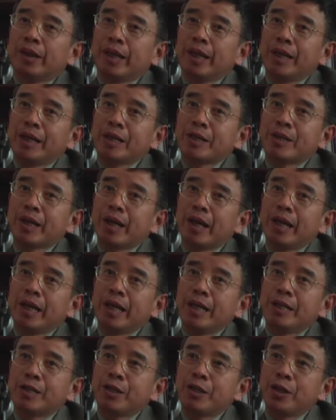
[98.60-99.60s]
it is an
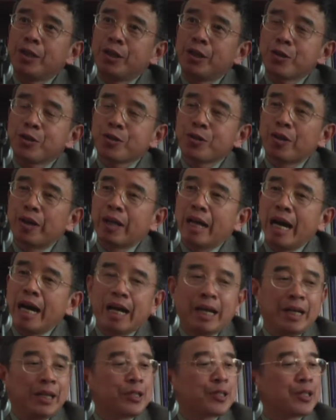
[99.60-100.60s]

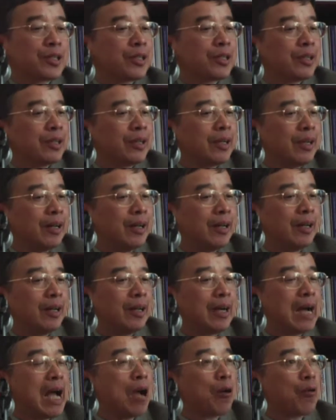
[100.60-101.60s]
institutionalized
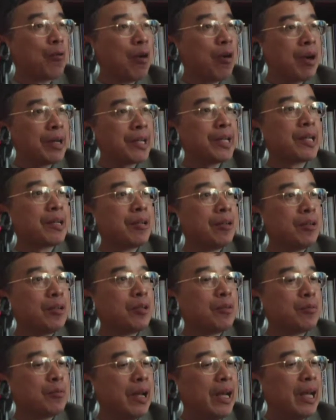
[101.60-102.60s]

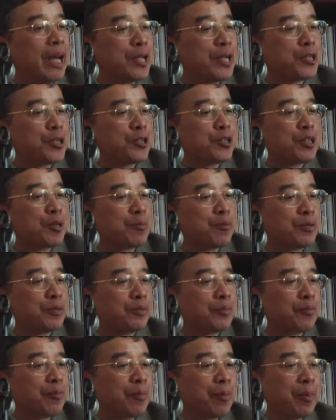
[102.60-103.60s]
hierarchical relationship
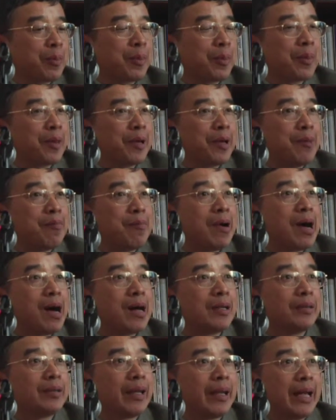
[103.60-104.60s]

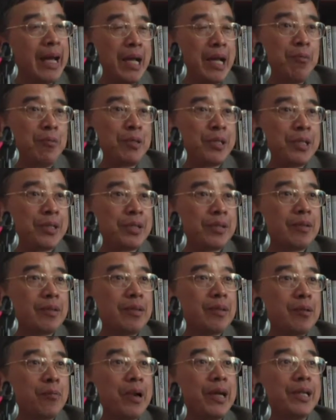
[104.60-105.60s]
among the languages,
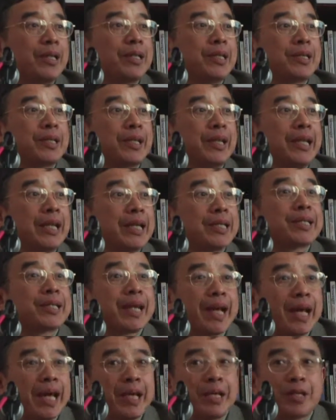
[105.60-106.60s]
whether it's in a
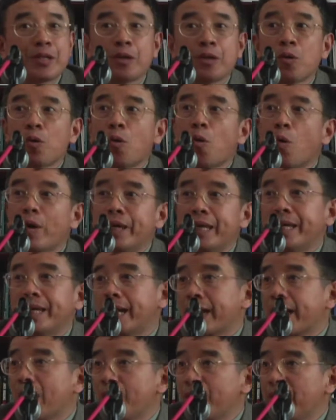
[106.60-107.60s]
state or in
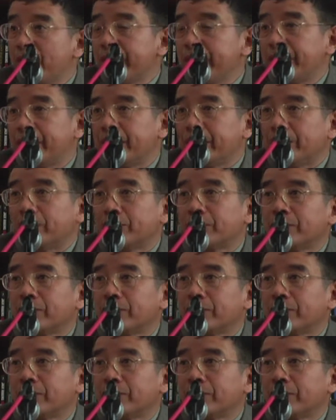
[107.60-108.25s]
a community.